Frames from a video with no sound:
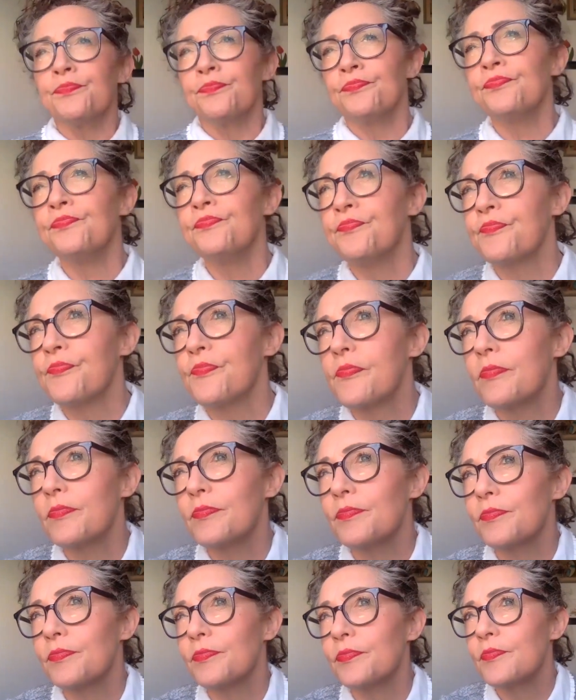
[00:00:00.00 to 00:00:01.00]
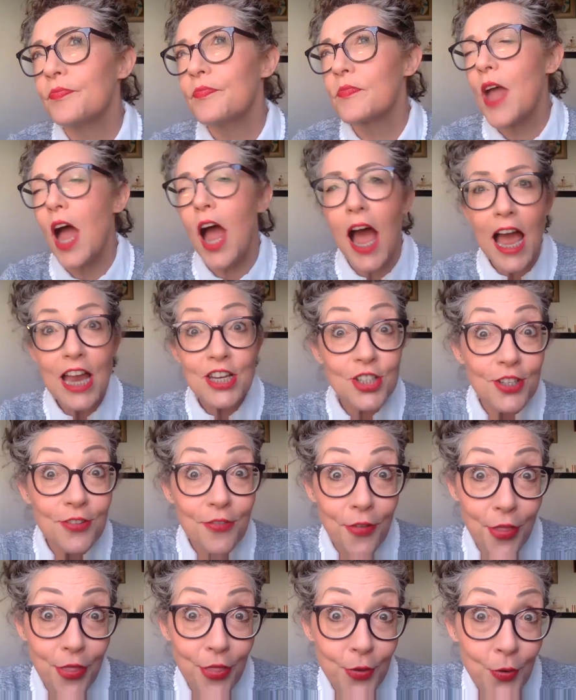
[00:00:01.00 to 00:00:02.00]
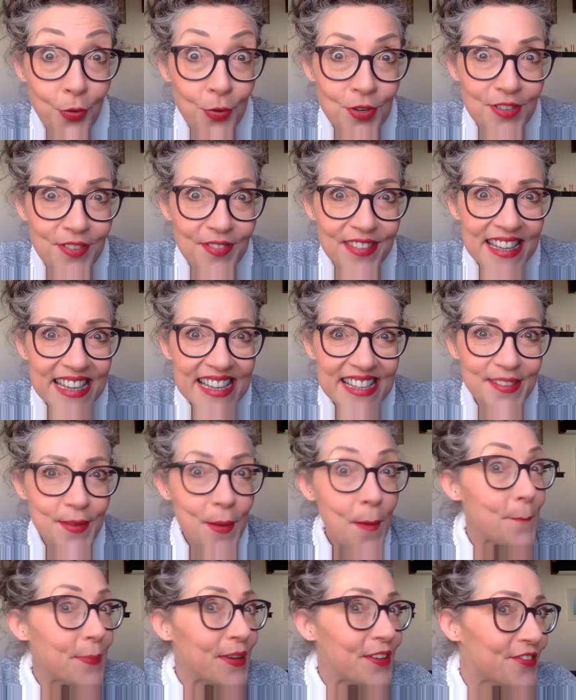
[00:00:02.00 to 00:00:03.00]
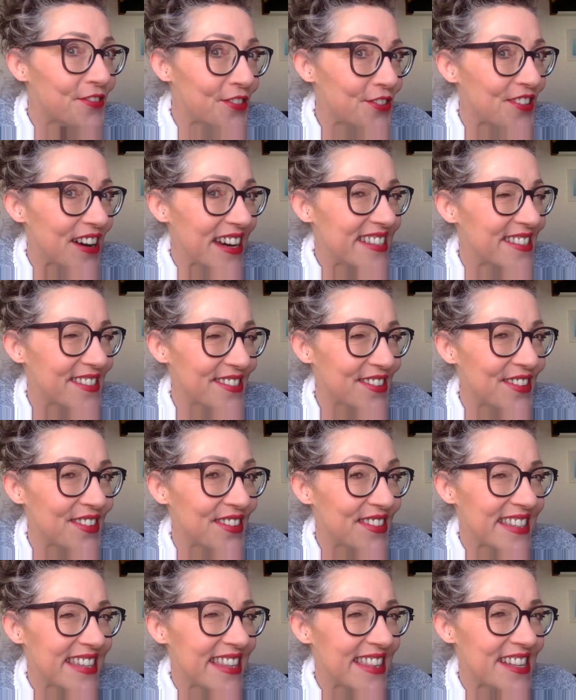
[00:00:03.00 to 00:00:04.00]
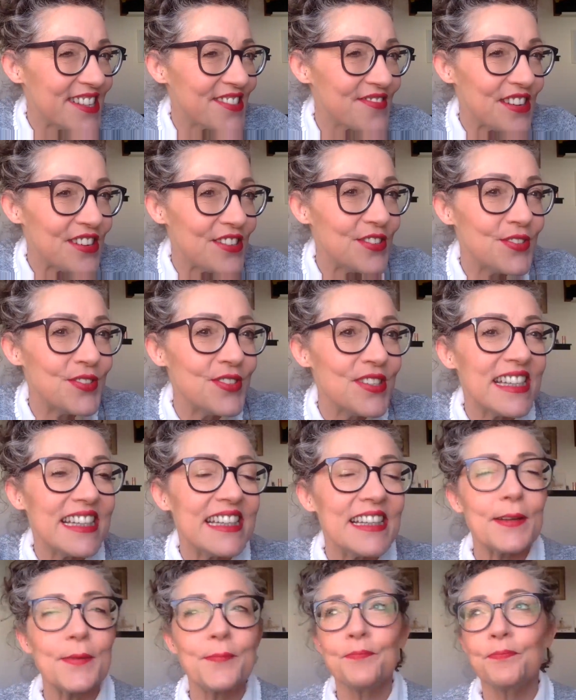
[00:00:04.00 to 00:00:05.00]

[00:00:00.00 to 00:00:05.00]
I should have thought of this before I started this recording.